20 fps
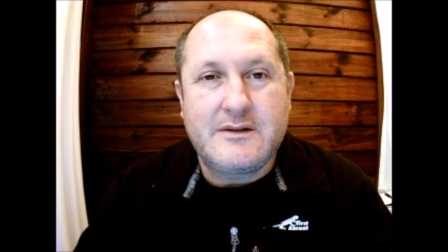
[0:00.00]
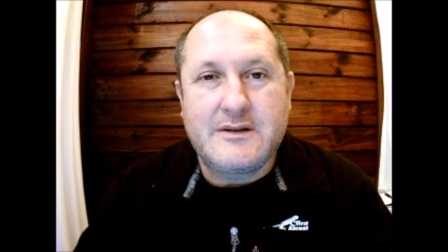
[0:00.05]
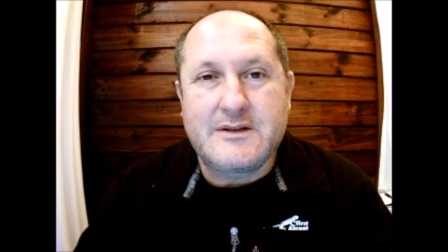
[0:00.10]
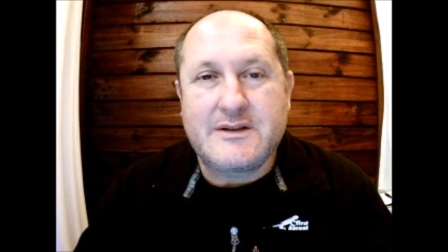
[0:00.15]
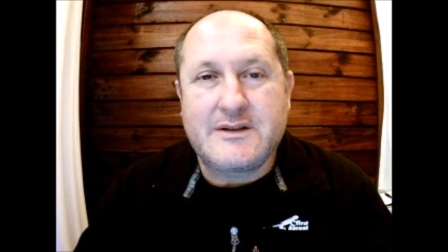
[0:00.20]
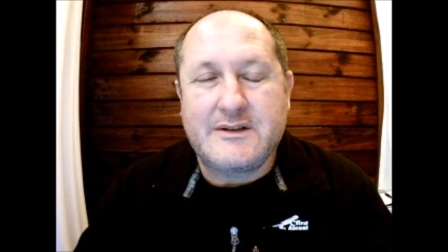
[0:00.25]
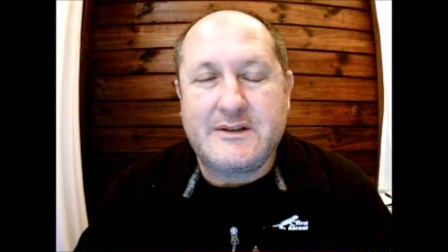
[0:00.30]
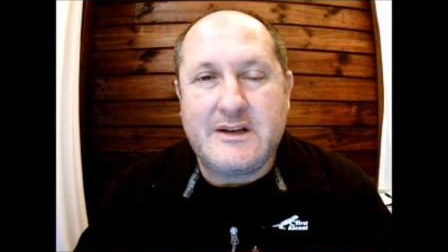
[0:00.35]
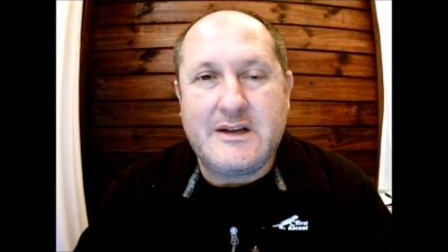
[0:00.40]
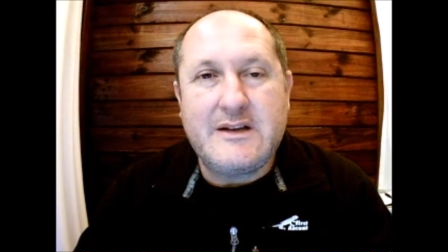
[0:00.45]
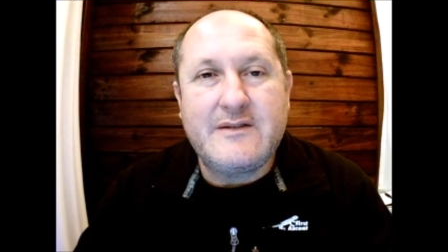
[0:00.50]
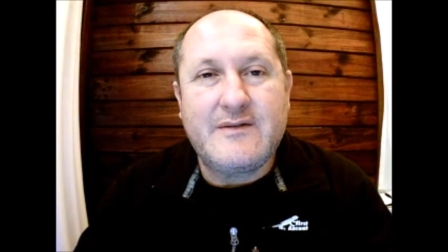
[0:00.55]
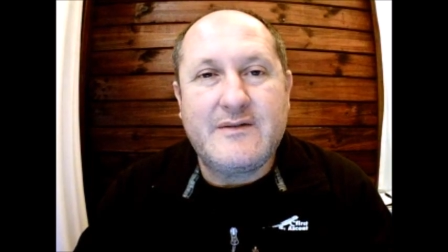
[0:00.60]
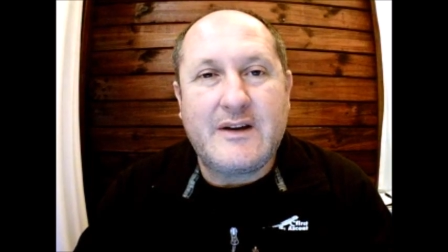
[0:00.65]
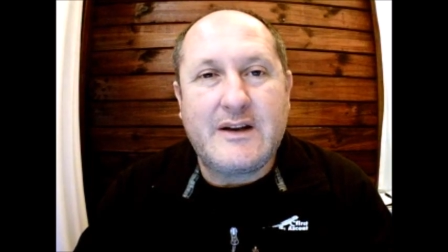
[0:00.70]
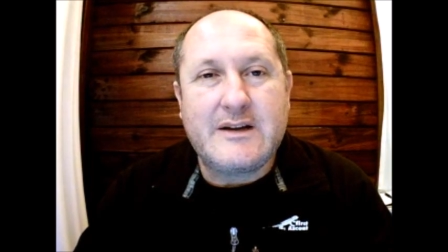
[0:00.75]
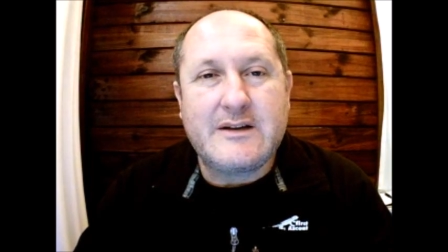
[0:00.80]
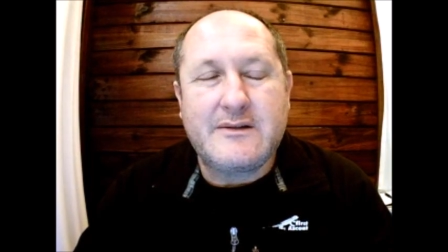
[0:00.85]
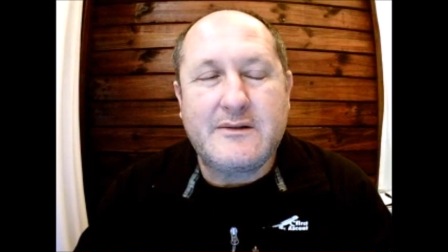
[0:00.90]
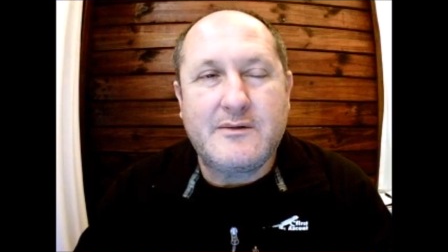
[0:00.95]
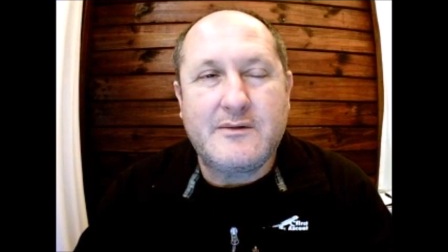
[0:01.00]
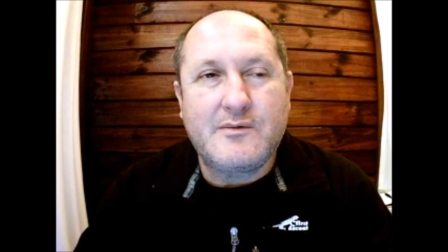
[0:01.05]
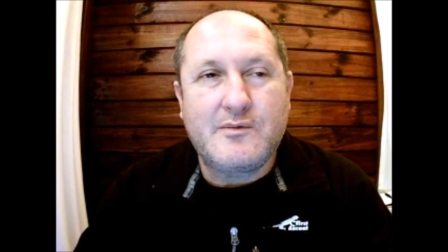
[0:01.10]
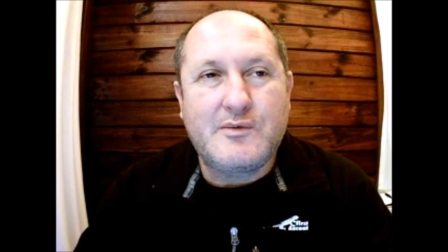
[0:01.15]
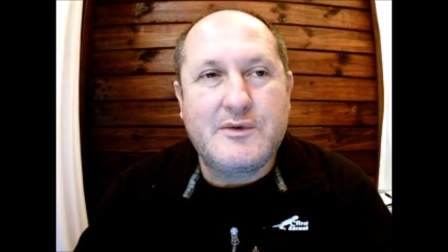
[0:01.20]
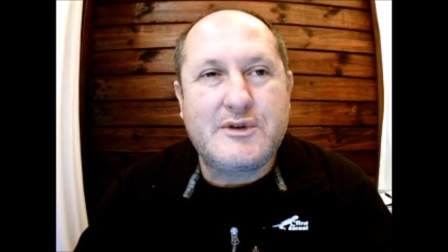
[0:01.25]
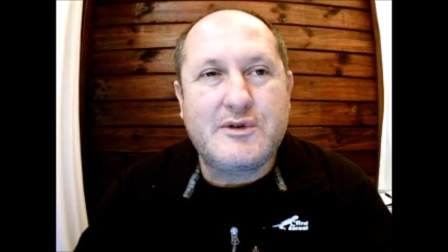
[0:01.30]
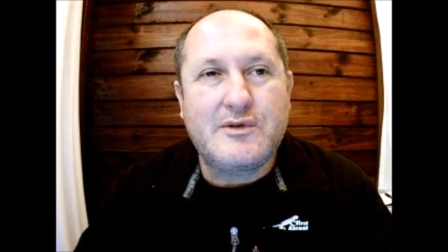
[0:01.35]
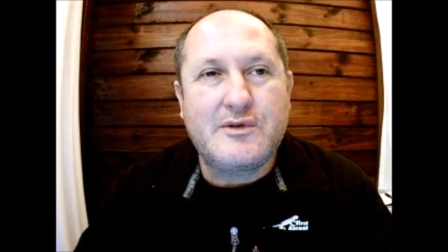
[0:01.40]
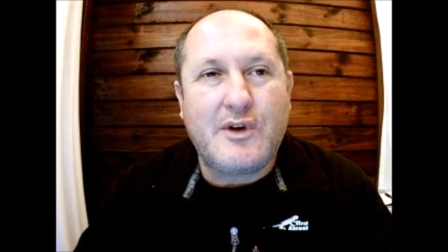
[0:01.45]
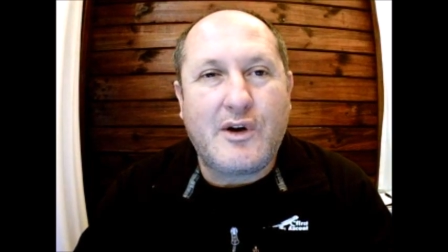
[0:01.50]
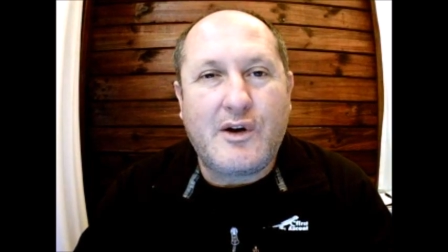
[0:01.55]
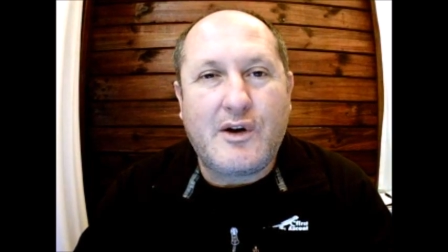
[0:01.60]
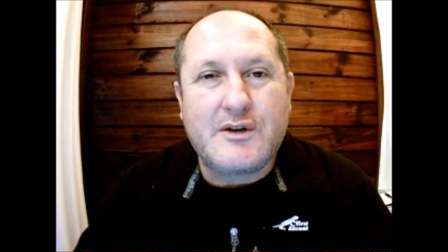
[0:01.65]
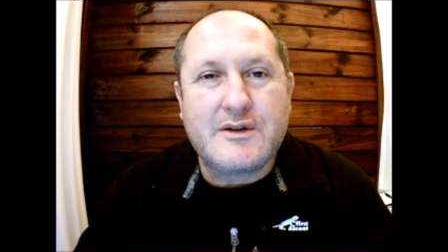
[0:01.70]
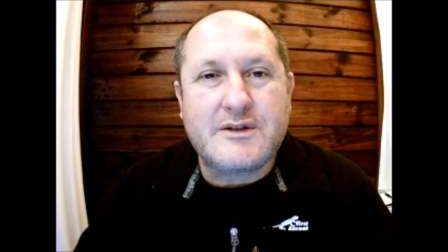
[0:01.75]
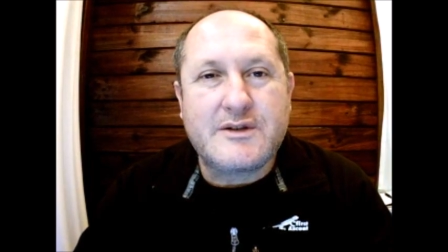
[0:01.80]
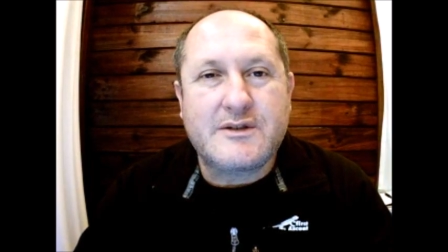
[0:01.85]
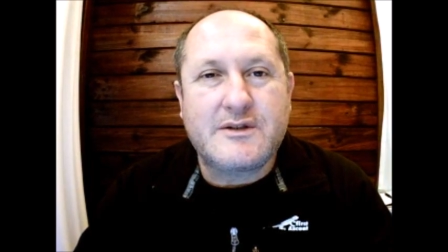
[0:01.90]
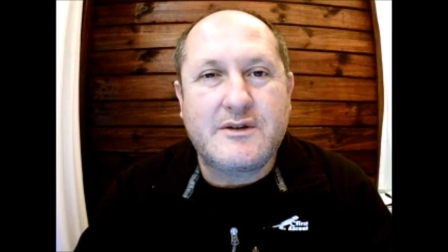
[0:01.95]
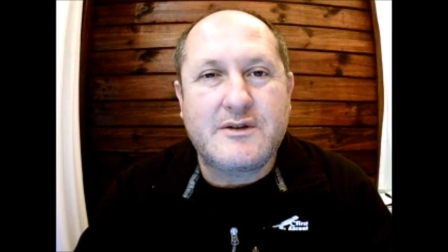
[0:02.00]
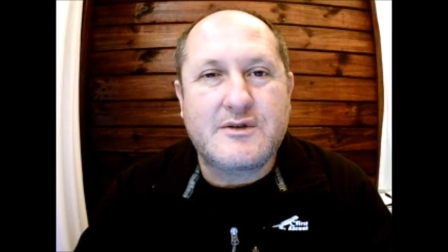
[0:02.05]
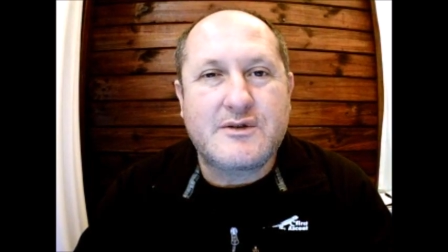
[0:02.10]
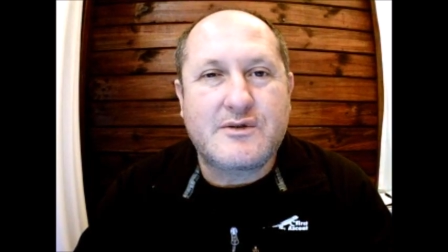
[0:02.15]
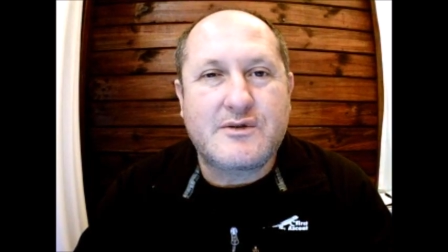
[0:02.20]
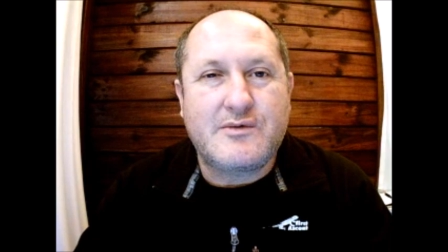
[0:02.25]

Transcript: Is it invalid? We should ask those